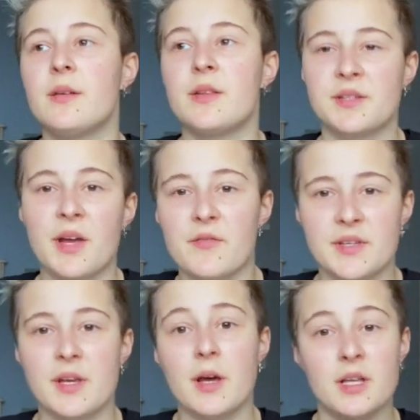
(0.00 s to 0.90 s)
this
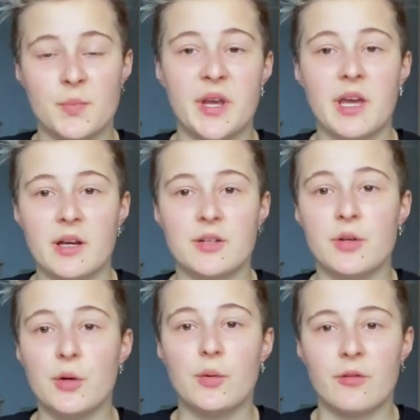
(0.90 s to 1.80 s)
deficit is beginning
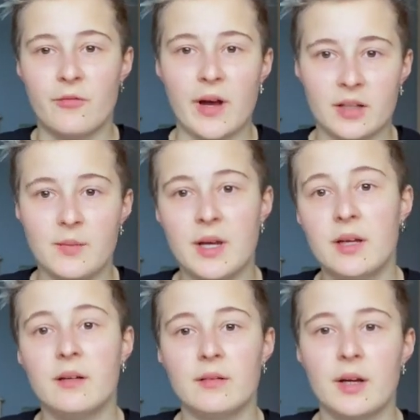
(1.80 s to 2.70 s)
to affect
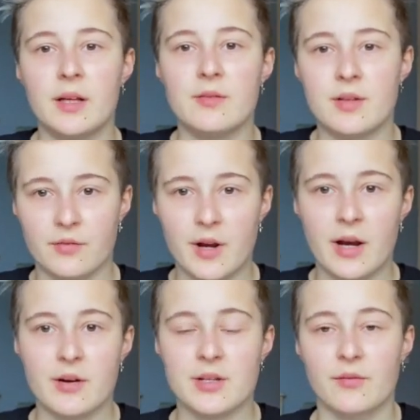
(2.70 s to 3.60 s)
me in different
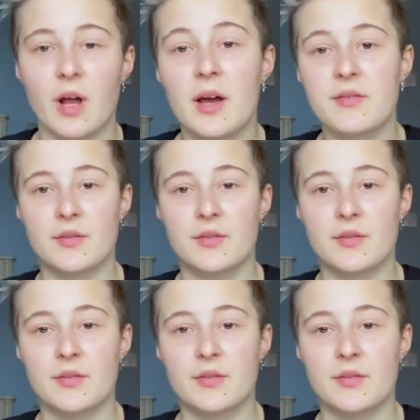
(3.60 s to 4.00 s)
areas of life.